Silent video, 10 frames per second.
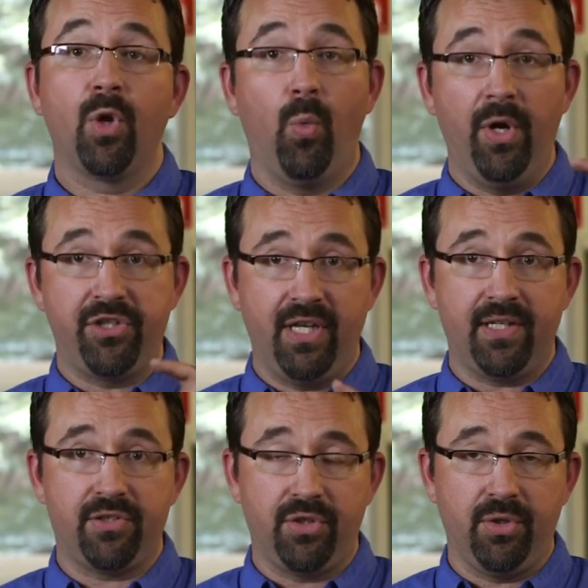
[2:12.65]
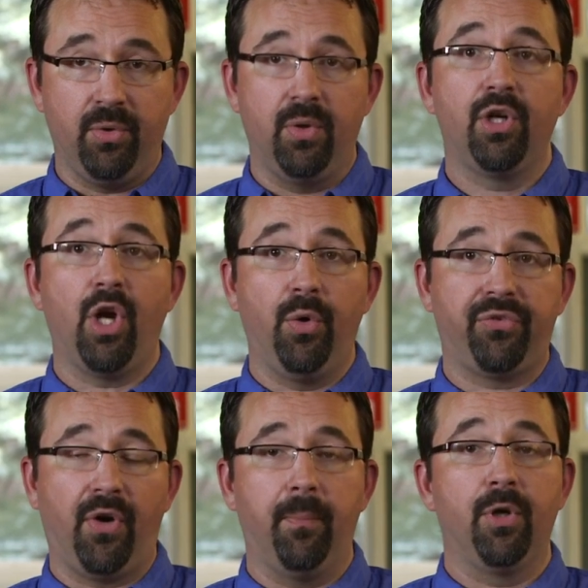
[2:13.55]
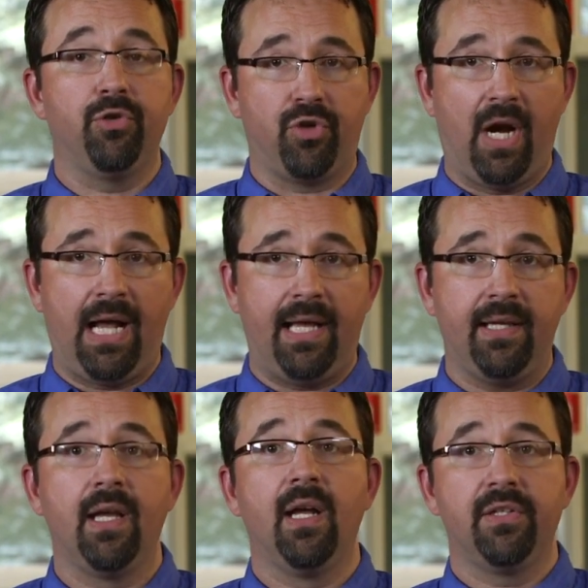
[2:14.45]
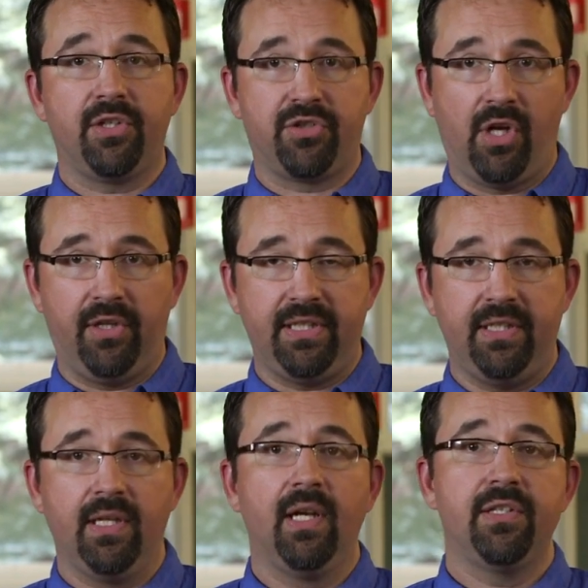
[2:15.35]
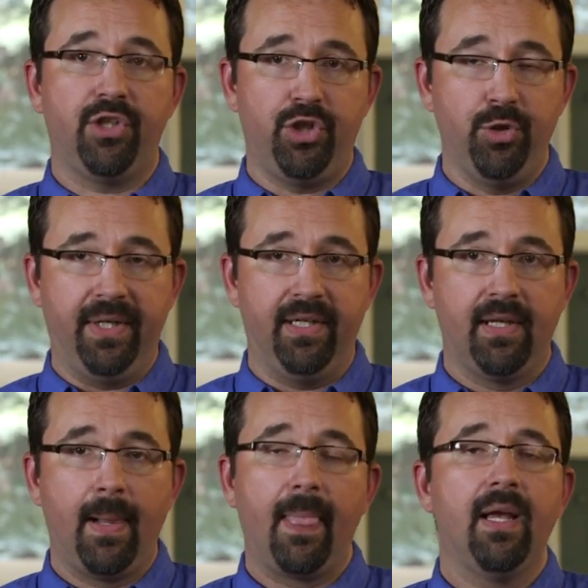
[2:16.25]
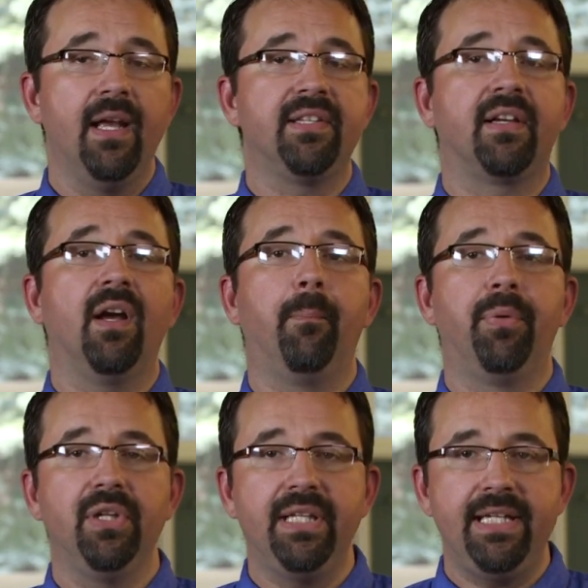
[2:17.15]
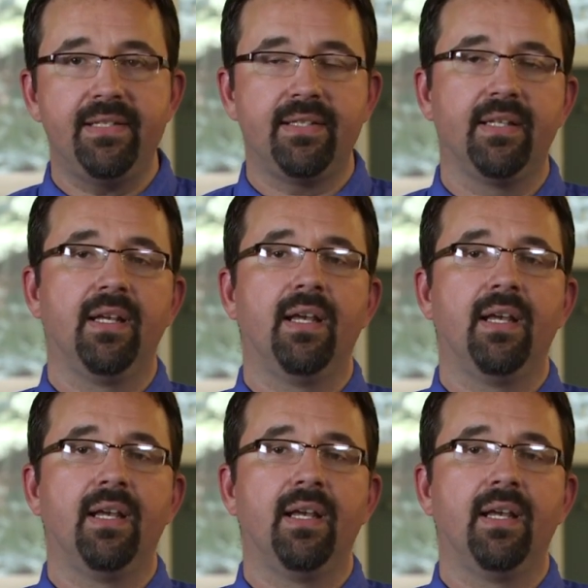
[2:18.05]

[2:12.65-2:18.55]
which it too goes from dry to salty to humid. It's a complete